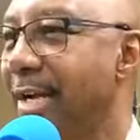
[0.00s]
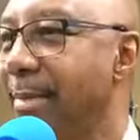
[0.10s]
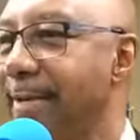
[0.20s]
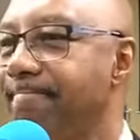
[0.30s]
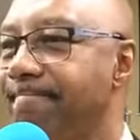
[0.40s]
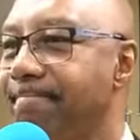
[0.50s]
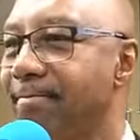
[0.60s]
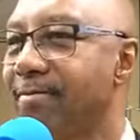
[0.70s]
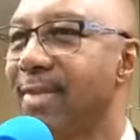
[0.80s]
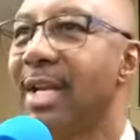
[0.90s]
Amen?
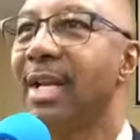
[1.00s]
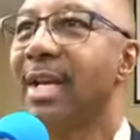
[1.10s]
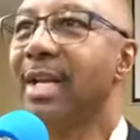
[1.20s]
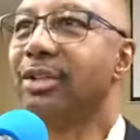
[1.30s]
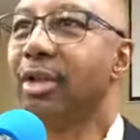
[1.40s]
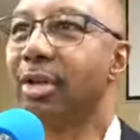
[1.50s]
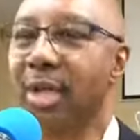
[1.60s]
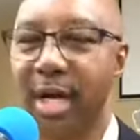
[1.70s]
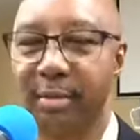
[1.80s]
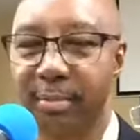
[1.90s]
Let's go to
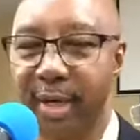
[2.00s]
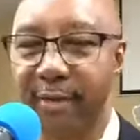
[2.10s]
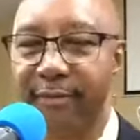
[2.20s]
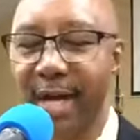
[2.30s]
God in prayer.